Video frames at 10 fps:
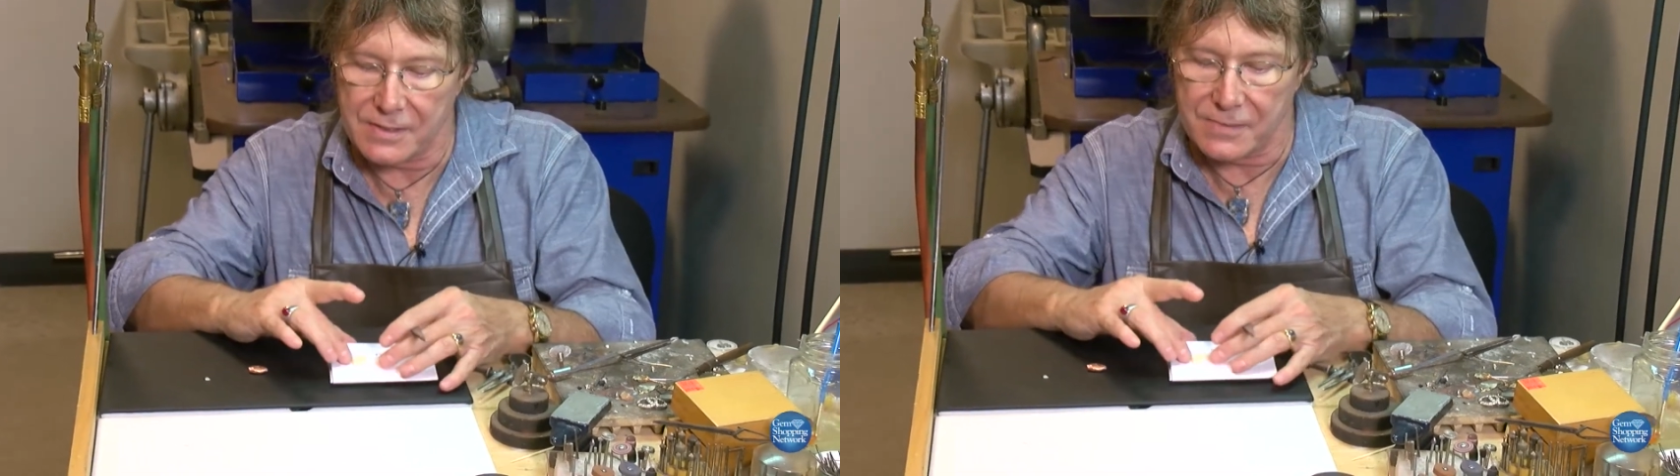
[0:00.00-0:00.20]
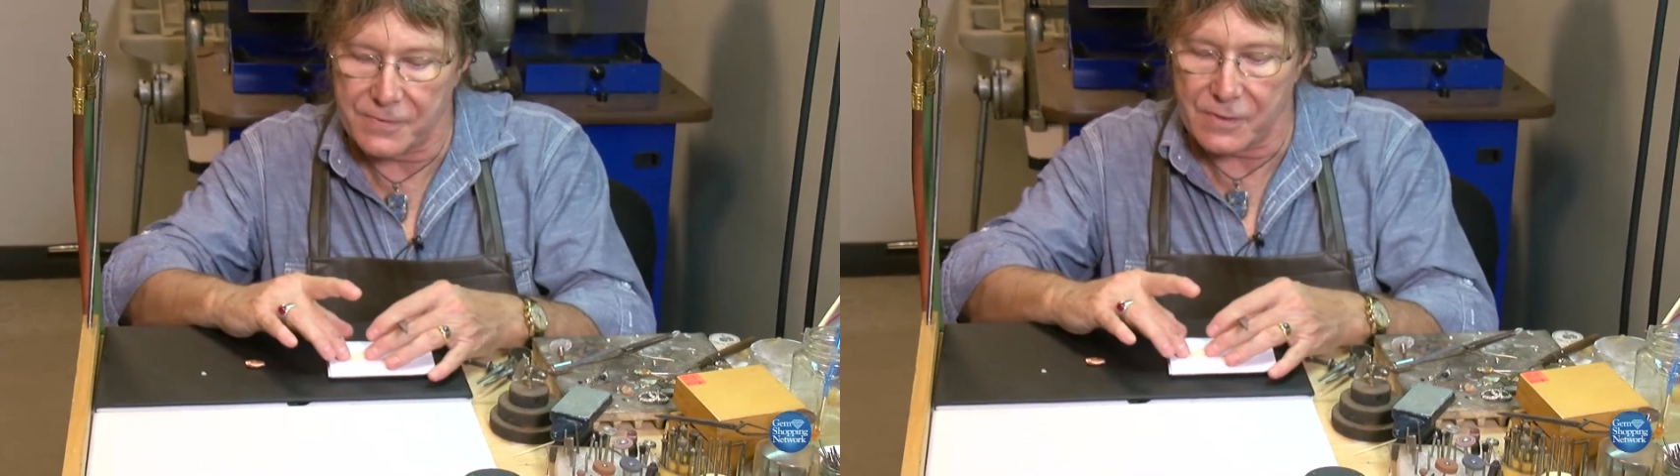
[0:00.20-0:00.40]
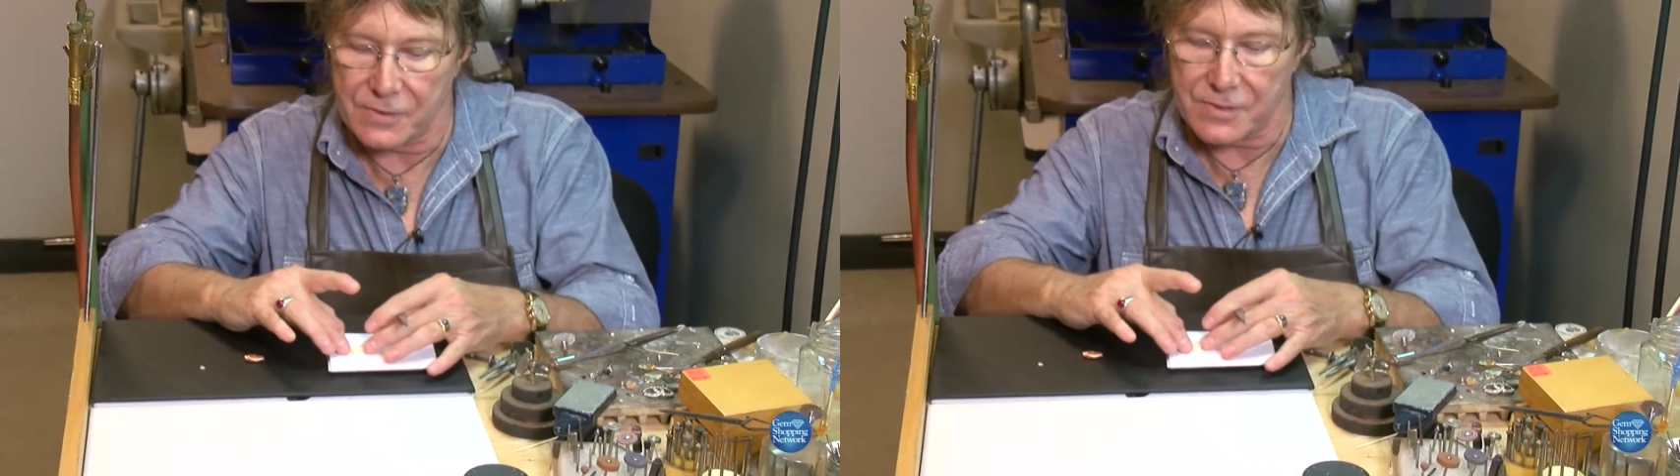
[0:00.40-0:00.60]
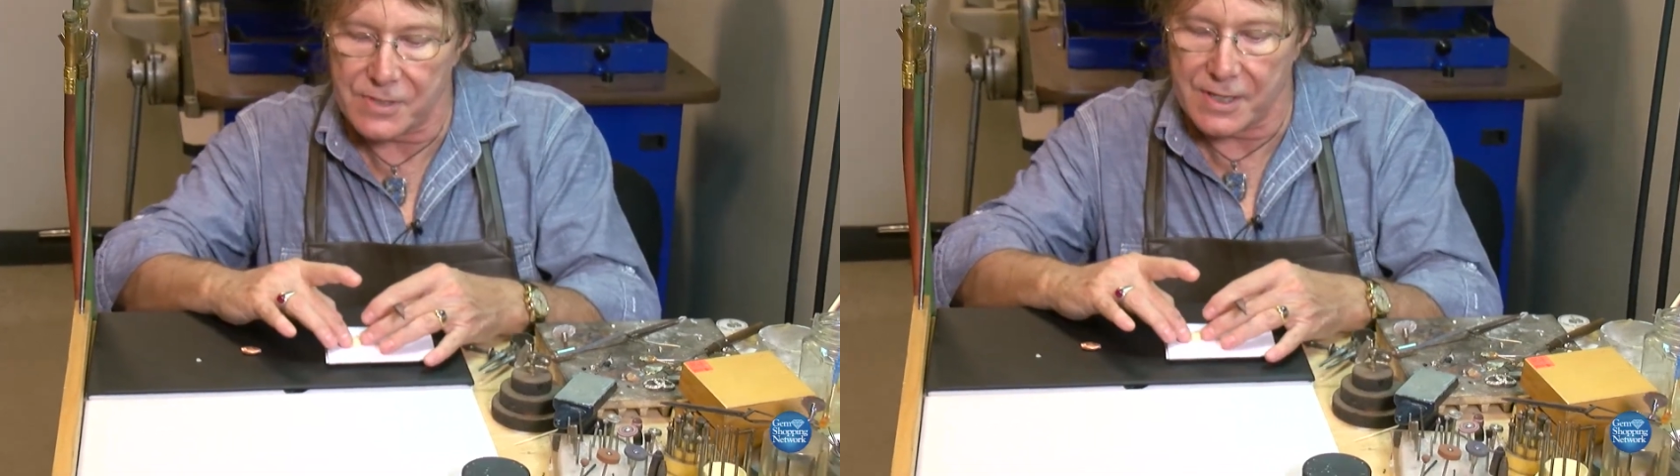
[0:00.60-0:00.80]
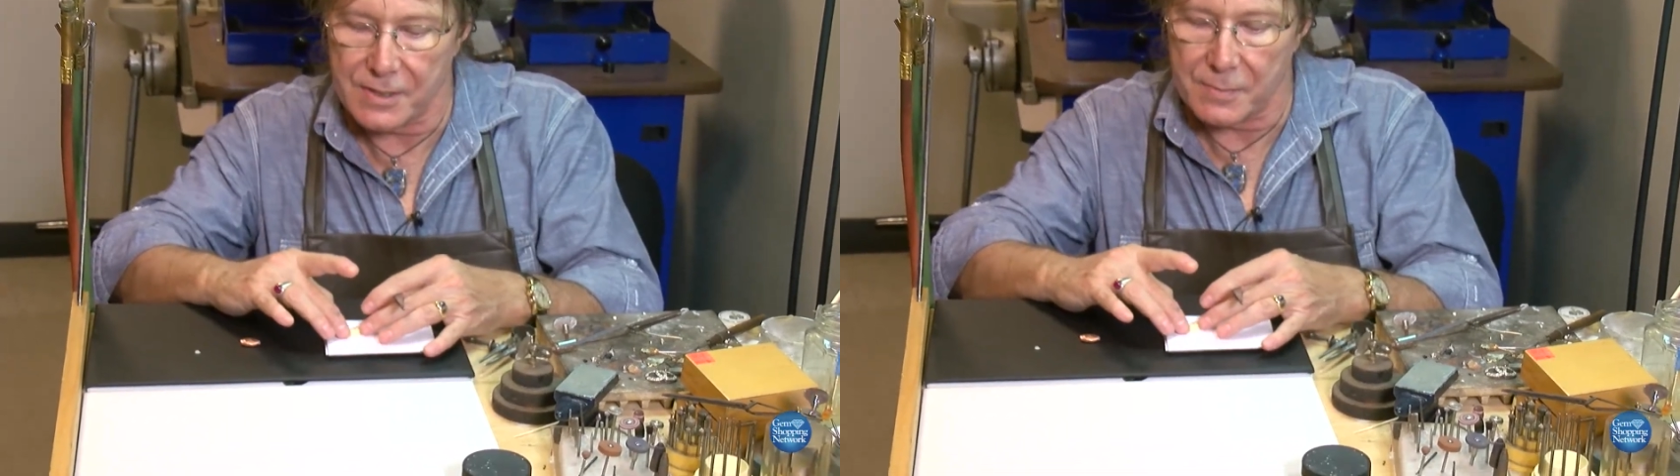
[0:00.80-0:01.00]
Difficult to
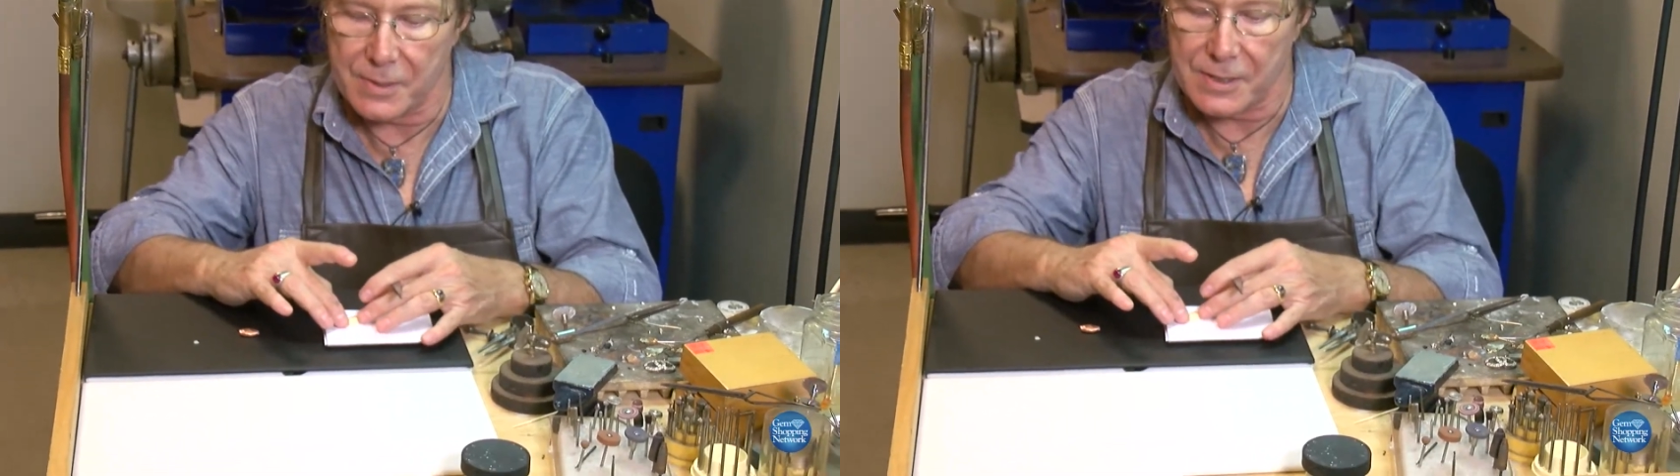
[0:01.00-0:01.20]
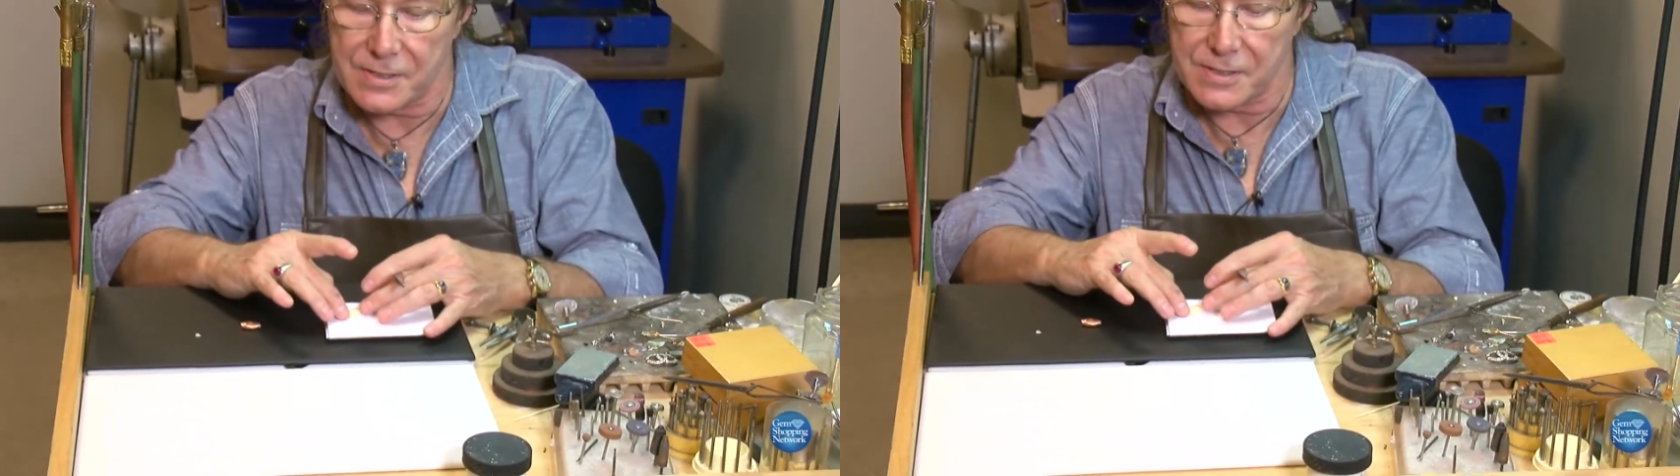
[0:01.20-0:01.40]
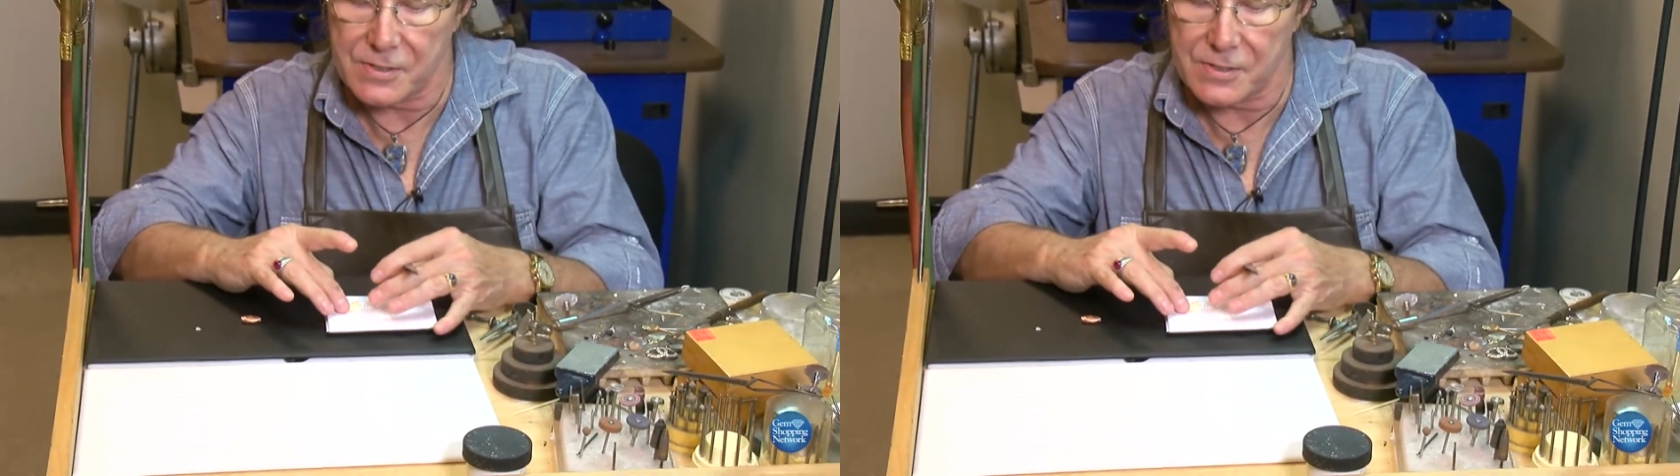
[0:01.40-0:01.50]
stay in place,